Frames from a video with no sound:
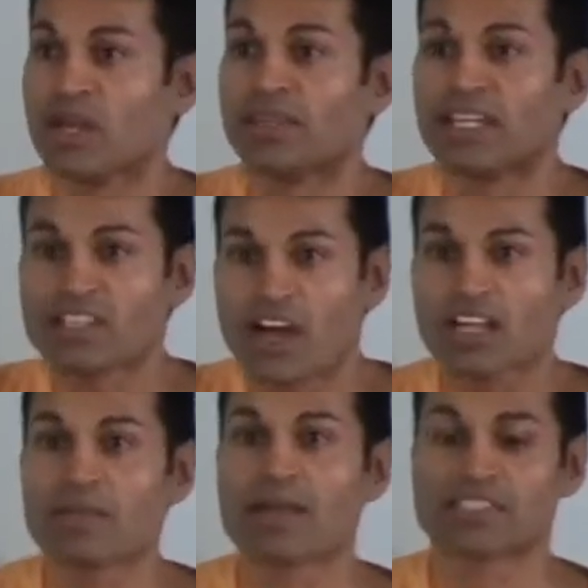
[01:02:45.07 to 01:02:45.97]
they
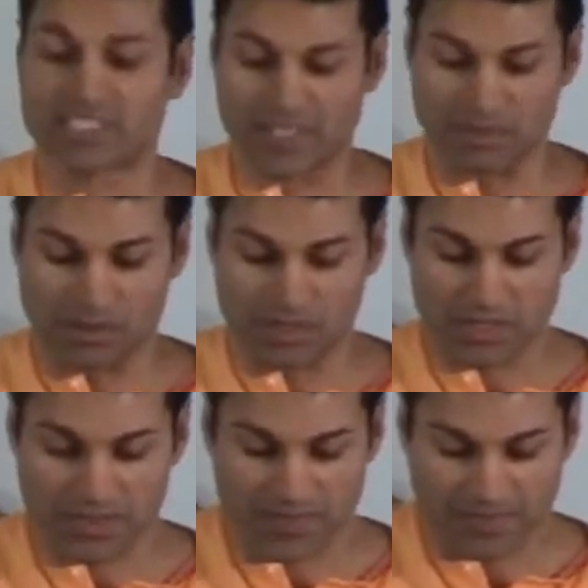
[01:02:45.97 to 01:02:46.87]
talk about
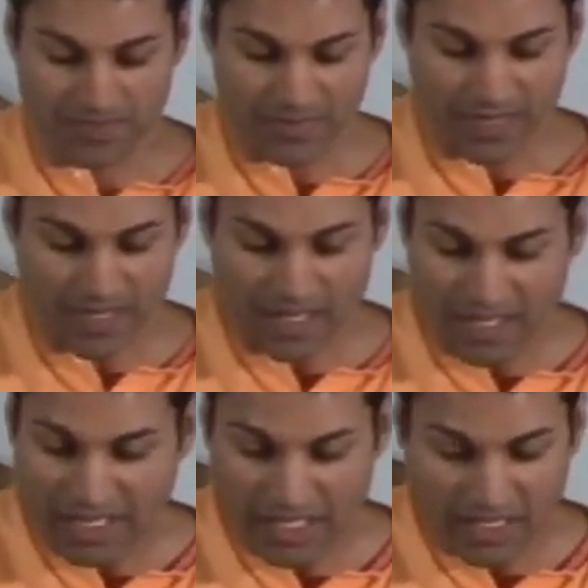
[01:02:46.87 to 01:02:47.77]
symbols.
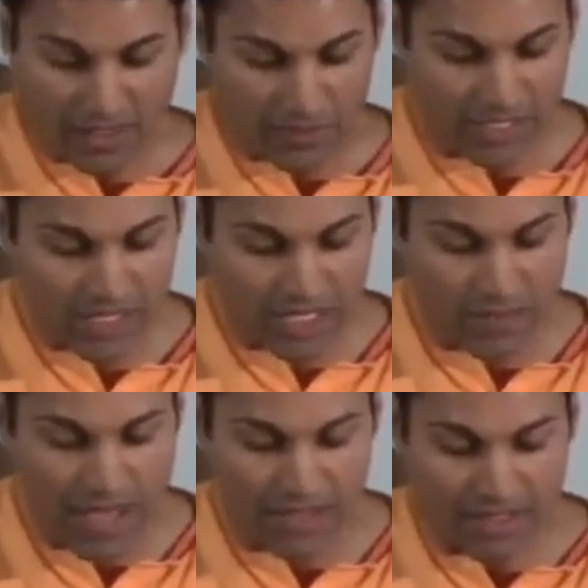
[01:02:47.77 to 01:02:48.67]
Now, we talk
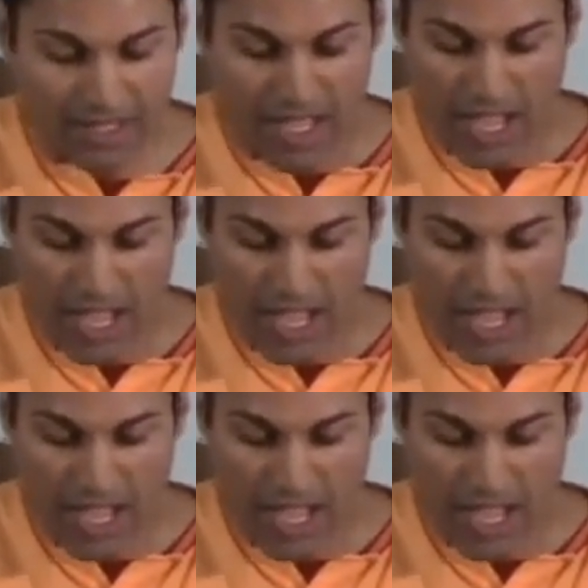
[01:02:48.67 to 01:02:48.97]
about